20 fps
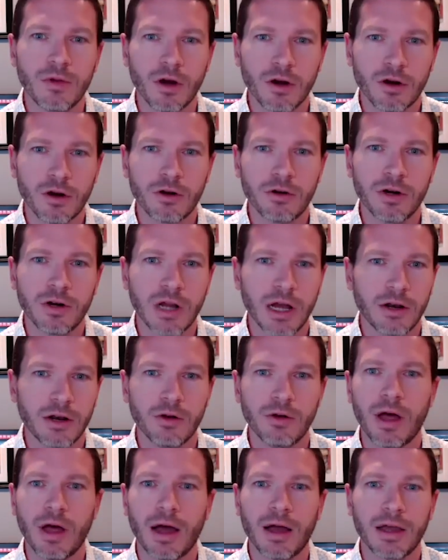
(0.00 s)
occurring. I
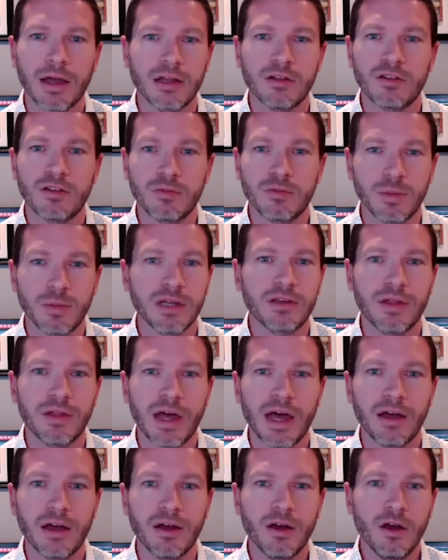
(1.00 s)
know that I can speak to
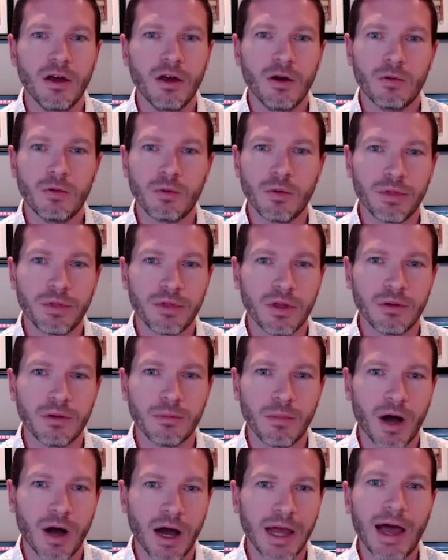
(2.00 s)
that within
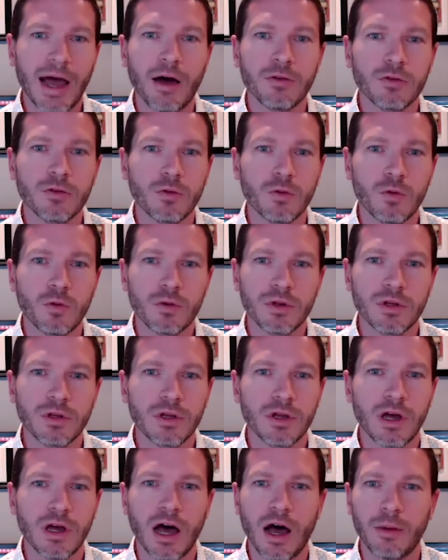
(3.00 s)
my household.
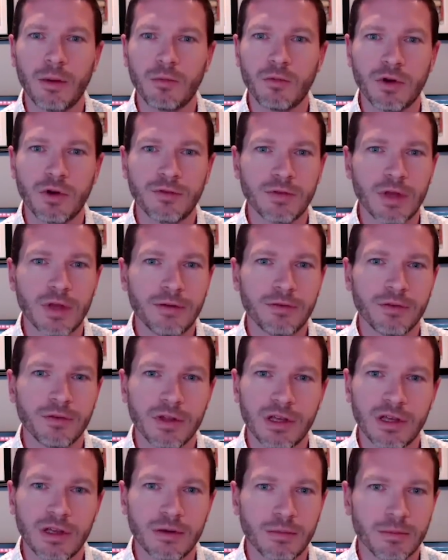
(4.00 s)
We've
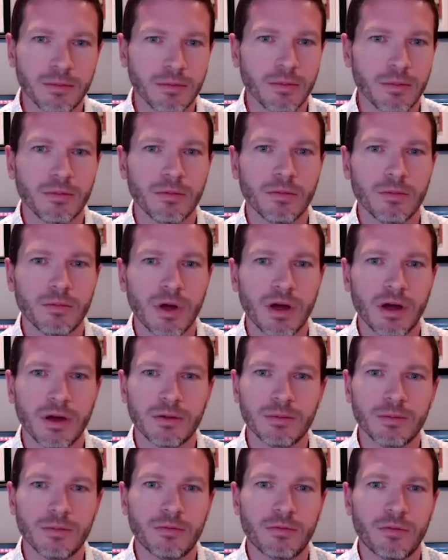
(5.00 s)
definitely
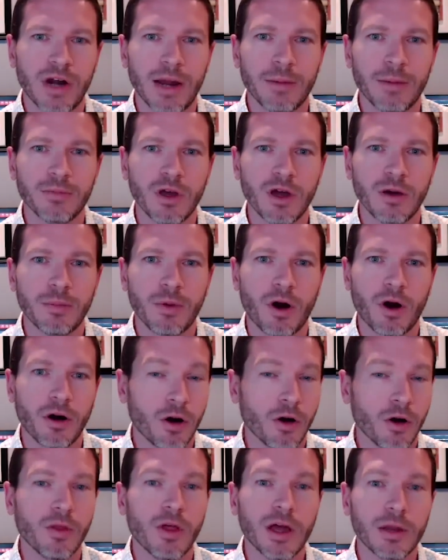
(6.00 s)
ramped up
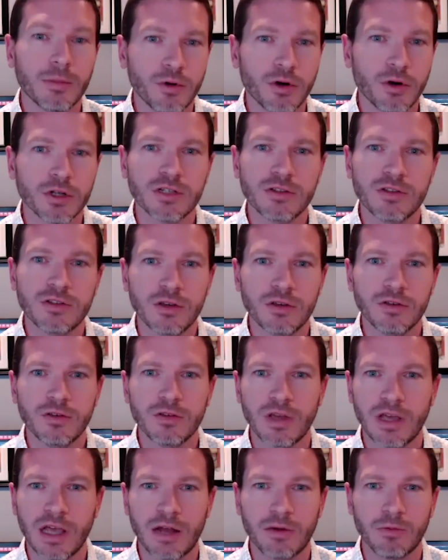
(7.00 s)
our online purchases,
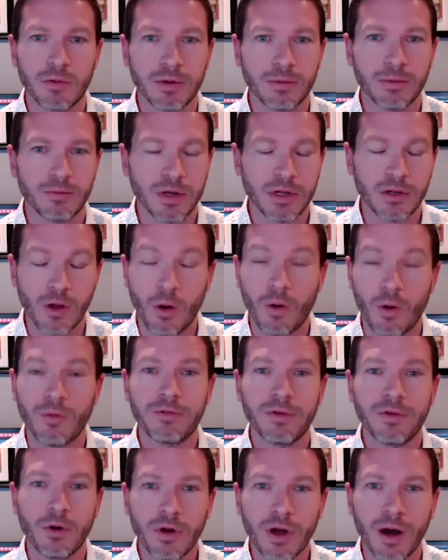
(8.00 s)
and we don't
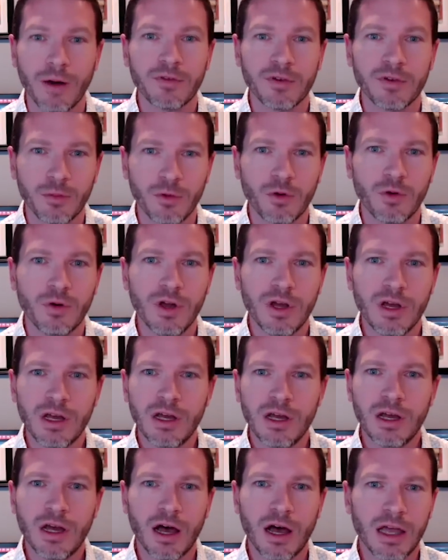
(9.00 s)
feel comfortable,
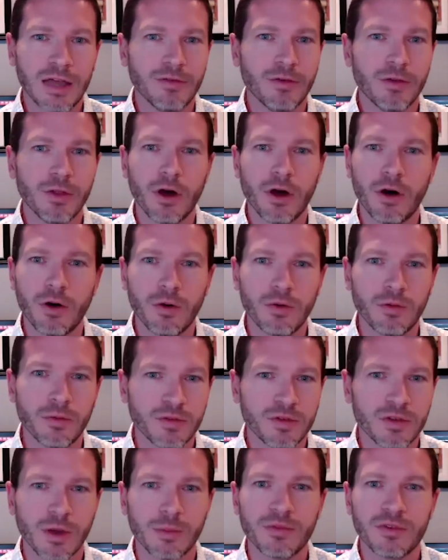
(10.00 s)
even though
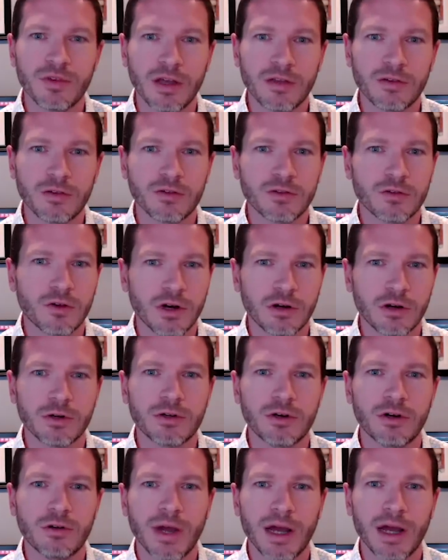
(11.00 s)
some states are starting to
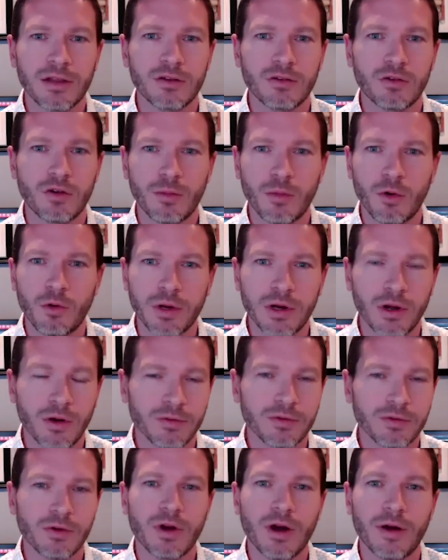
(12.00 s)
return back to normal. We
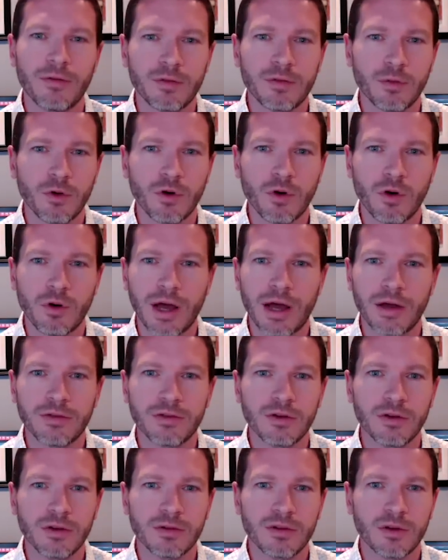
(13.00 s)
don't feel comfortable going out
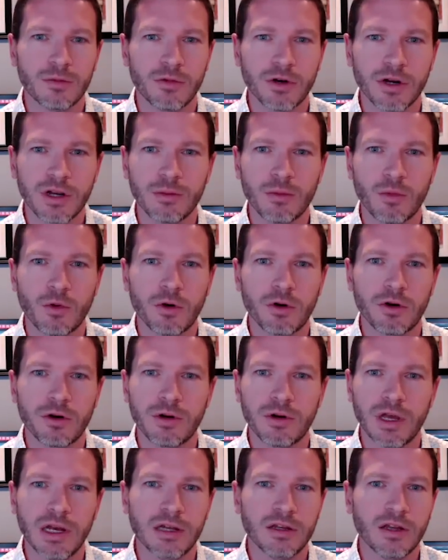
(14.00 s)
to brick and
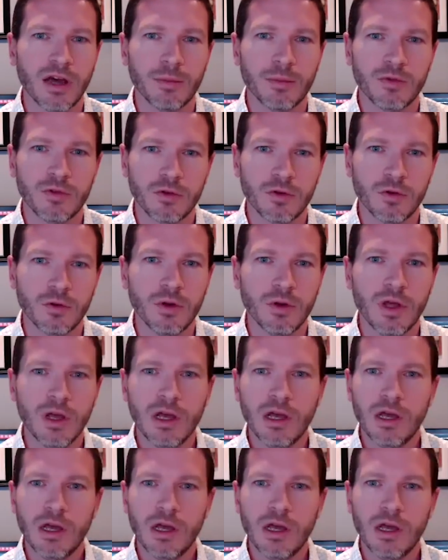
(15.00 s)
mortar anytime soon.